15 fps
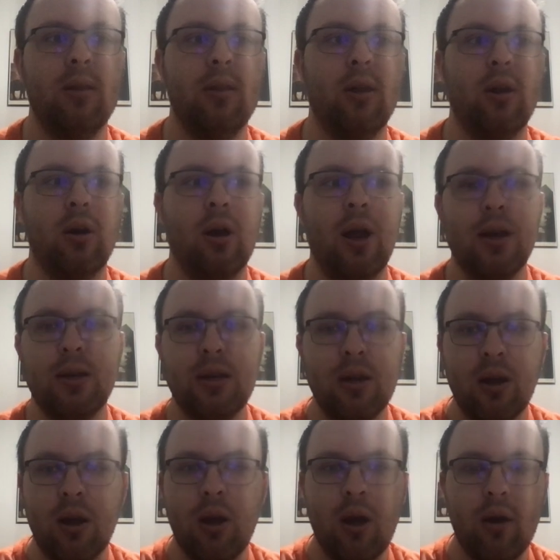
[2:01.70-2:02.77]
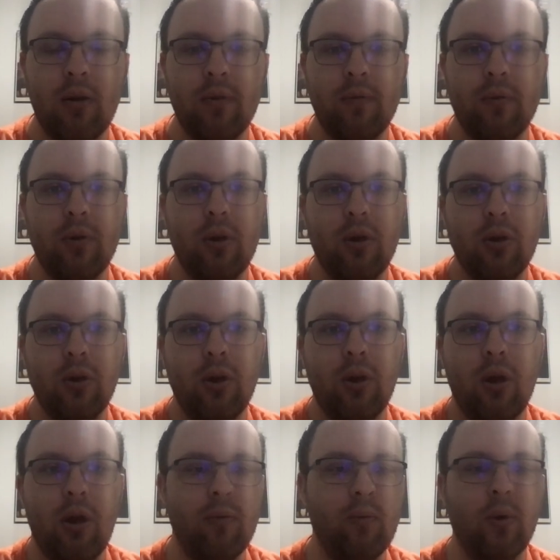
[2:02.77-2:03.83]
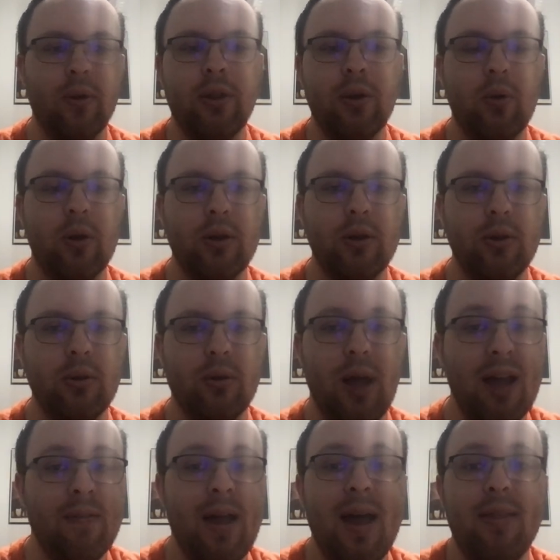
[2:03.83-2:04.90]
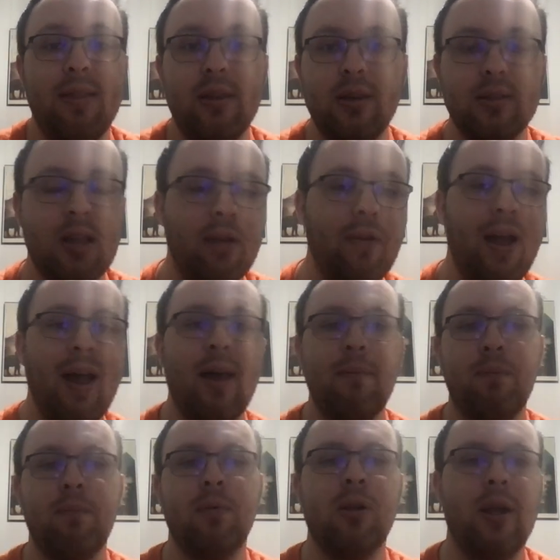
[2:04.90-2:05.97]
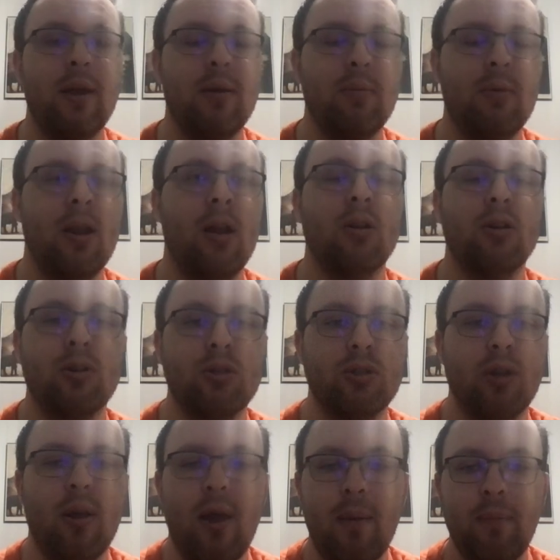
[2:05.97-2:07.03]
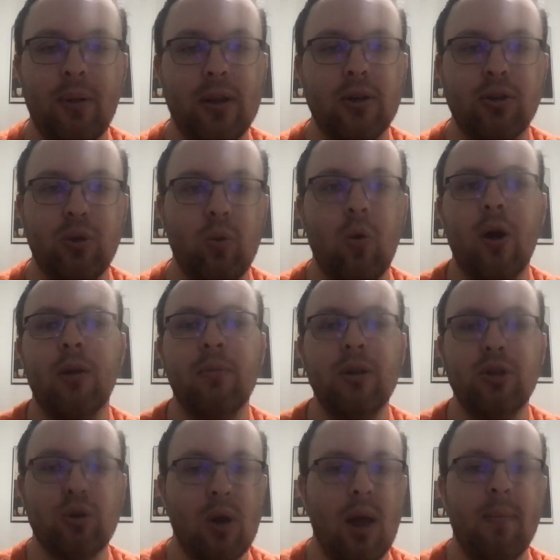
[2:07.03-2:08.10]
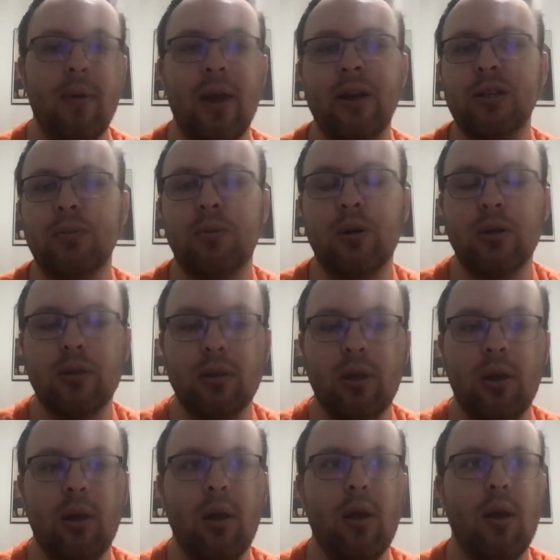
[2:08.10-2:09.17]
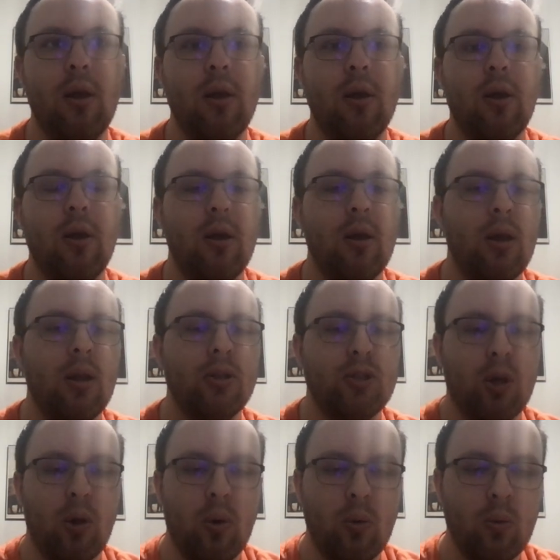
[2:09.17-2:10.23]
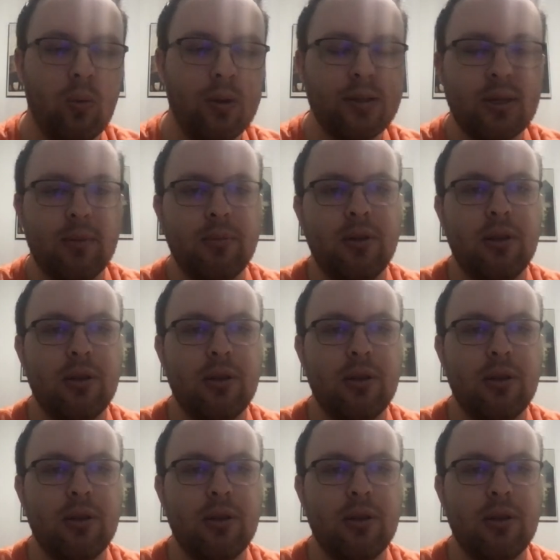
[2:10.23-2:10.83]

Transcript: their idea of what they want to do. I've had these. I've had characters and players who want to be trap experts. So with some